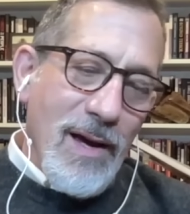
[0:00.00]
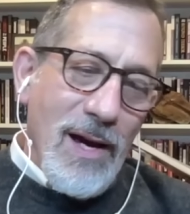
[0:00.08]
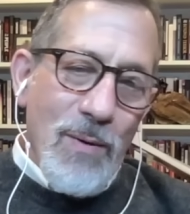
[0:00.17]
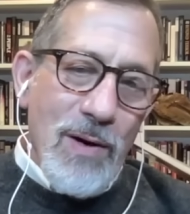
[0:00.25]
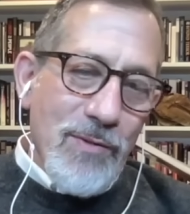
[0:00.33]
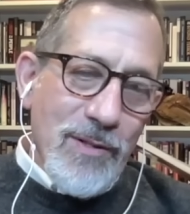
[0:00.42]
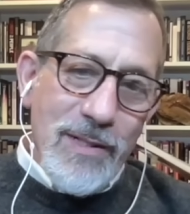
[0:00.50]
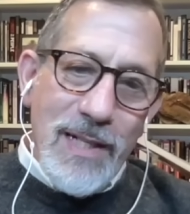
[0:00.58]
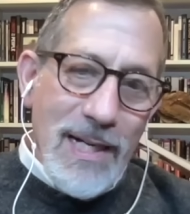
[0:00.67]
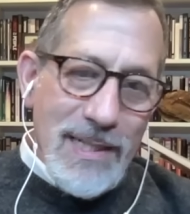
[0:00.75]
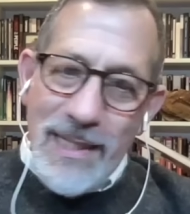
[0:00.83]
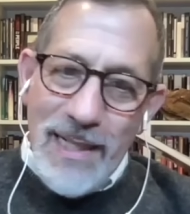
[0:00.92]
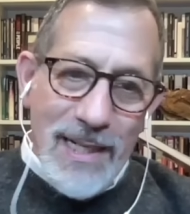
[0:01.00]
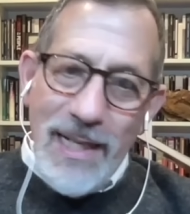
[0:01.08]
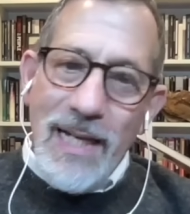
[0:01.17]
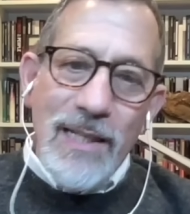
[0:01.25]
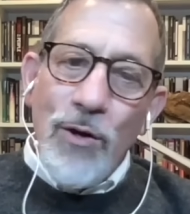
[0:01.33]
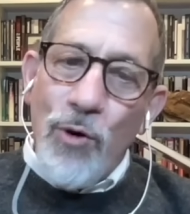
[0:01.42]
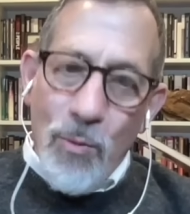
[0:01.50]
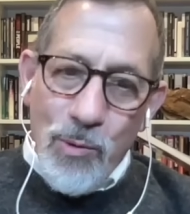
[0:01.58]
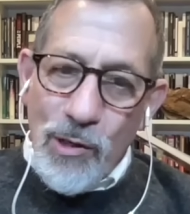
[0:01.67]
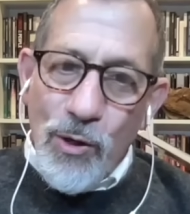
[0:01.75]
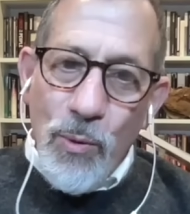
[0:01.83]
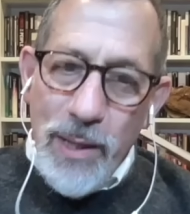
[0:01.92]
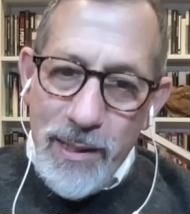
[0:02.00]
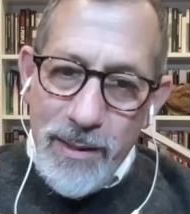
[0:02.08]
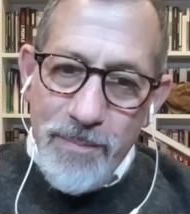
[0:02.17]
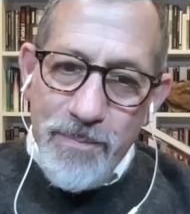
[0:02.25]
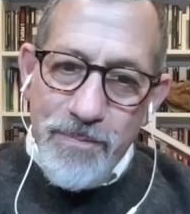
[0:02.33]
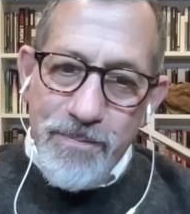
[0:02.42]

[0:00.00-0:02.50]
However, in 1988, they all were acquitted.